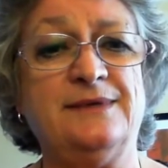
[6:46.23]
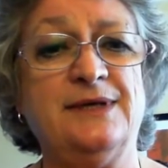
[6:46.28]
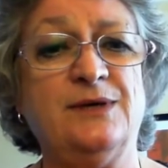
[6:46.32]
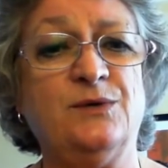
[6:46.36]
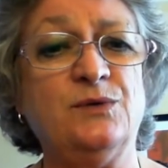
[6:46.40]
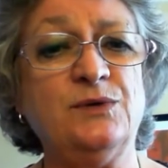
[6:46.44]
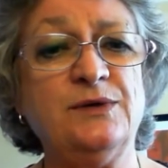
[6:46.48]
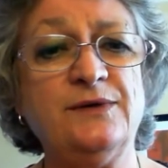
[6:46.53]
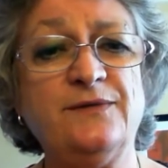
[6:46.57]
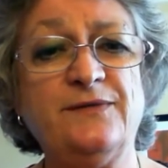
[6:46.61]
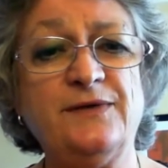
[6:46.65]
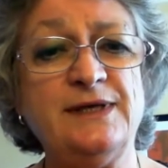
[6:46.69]

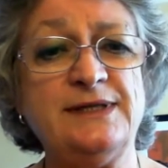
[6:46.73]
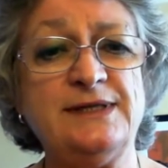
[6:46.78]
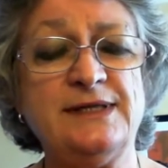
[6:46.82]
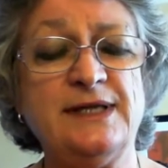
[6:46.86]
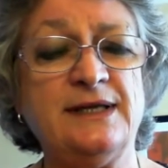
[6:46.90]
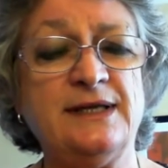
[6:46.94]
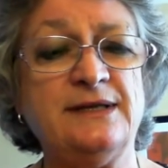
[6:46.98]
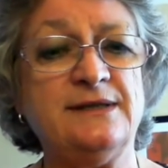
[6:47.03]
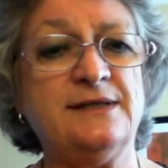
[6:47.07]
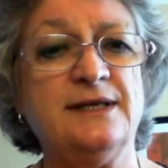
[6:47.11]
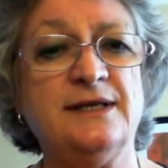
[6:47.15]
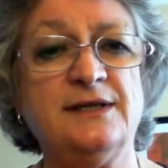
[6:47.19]
All of these
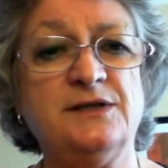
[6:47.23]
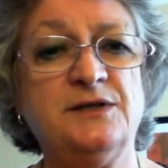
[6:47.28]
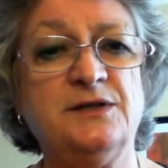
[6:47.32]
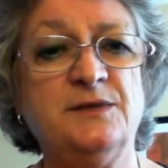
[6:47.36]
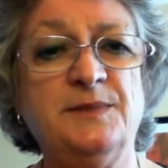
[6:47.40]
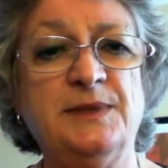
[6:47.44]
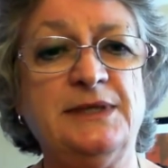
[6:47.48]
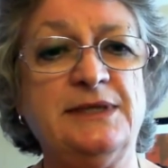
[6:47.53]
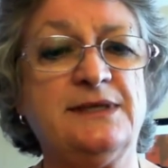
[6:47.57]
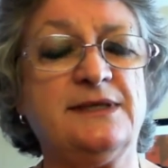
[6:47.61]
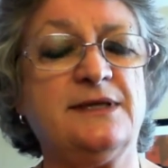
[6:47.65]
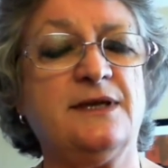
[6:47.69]
things need to
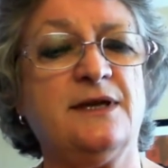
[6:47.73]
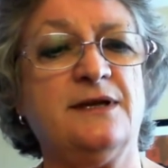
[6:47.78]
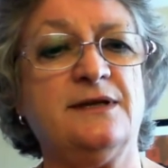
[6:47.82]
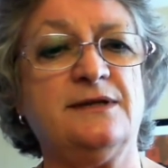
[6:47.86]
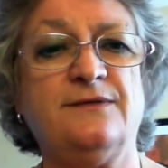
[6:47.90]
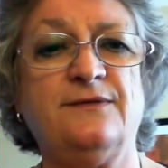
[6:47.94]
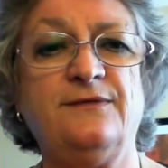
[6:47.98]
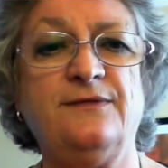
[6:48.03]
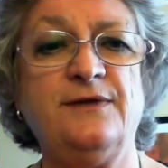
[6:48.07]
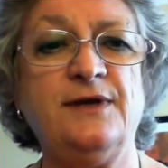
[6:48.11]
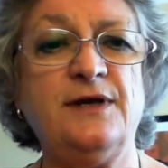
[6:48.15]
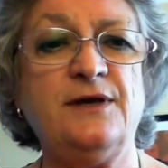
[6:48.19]
be
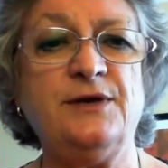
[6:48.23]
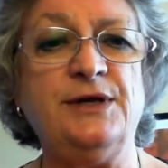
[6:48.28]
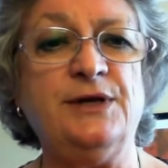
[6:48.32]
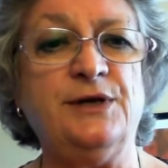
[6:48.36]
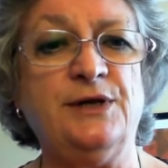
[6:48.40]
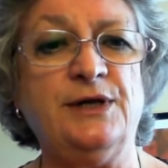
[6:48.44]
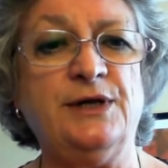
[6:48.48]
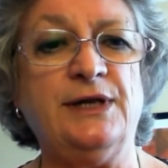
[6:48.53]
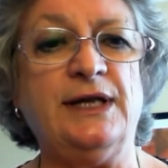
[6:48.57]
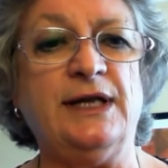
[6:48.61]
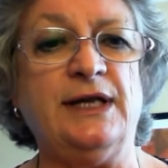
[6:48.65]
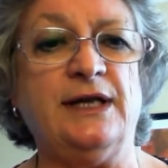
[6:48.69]
discussed very
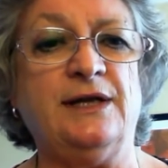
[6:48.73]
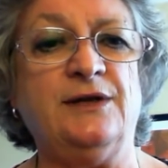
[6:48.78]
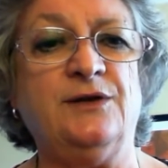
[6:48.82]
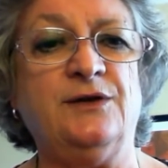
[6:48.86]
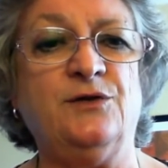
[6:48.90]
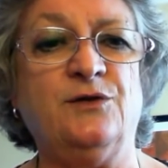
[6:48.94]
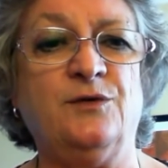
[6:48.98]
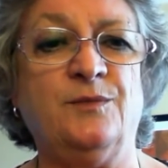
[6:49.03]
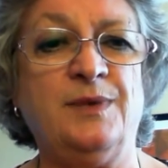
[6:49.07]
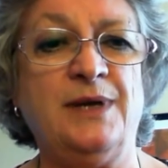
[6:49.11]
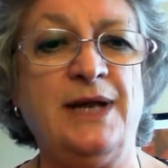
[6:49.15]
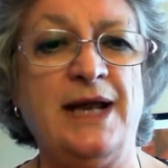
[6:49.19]
early in
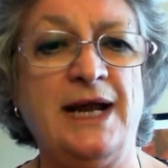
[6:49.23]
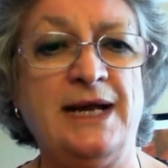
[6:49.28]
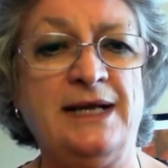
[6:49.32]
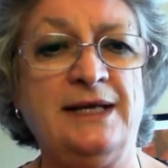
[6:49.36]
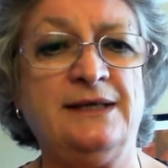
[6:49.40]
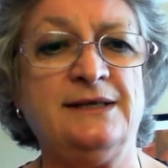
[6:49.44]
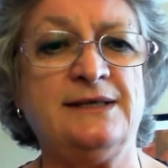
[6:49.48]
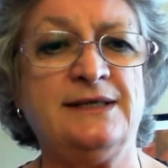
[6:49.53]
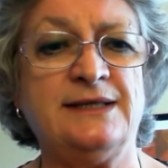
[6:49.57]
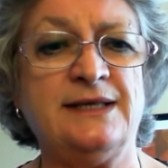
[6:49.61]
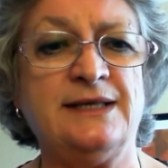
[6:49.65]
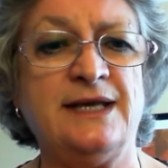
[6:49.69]
your
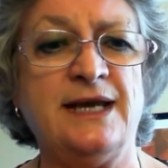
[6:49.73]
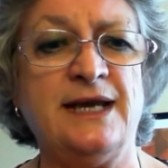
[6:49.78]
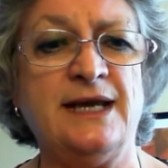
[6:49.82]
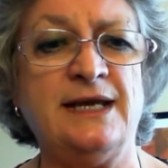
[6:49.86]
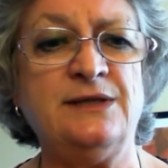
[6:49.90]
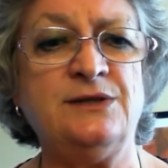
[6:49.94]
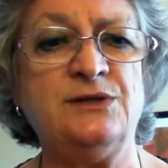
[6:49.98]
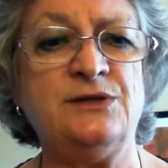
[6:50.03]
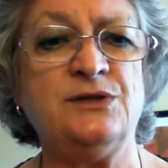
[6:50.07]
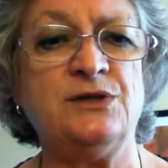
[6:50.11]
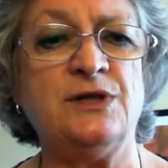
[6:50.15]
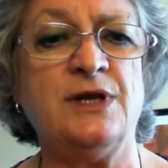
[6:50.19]
planning
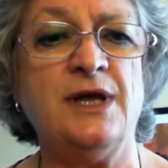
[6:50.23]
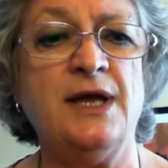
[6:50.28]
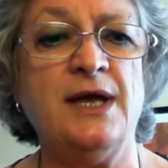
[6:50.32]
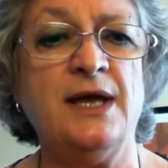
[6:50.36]
stage.